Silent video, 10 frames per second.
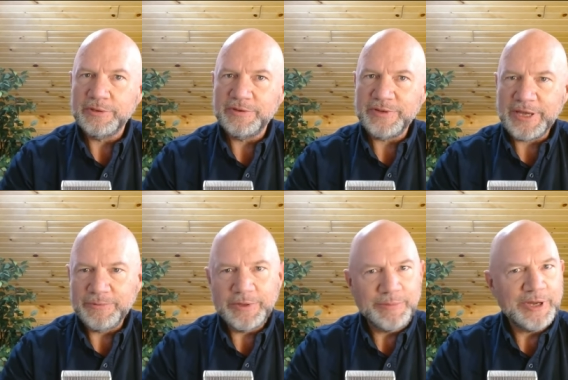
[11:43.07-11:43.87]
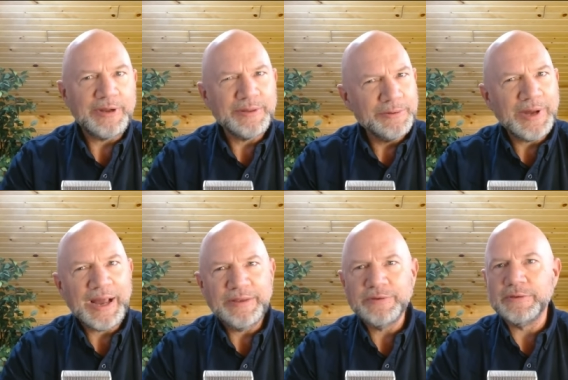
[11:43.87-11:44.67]
stayed with me all through
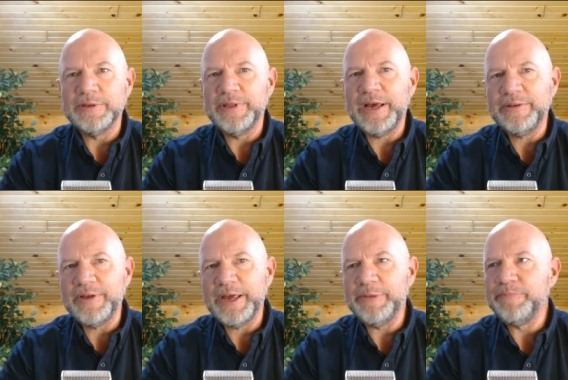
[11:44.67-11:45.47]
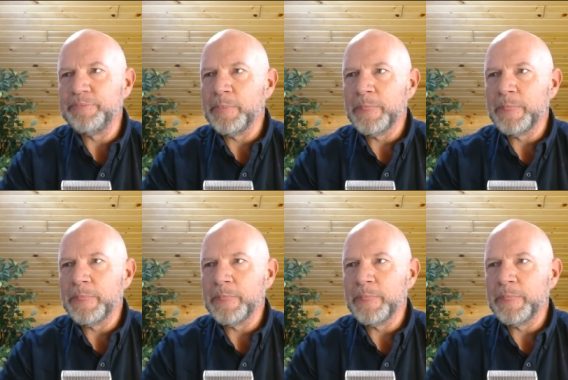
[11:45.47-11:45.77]
high school. And that time,